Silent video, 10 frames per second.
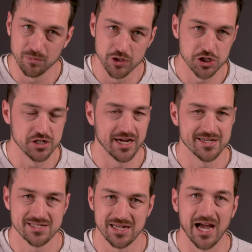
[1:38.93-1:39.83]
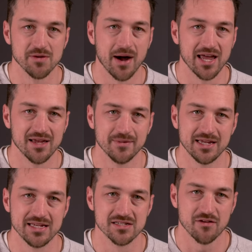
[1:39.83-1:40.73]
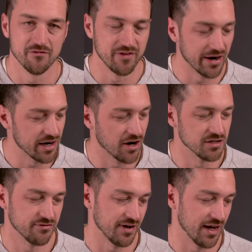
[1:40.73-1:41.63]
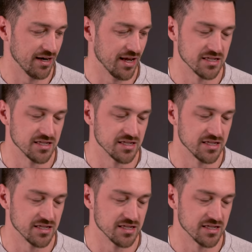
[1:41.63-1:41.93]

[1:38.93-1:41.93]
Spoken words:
merchandise signed by him is very hard to find.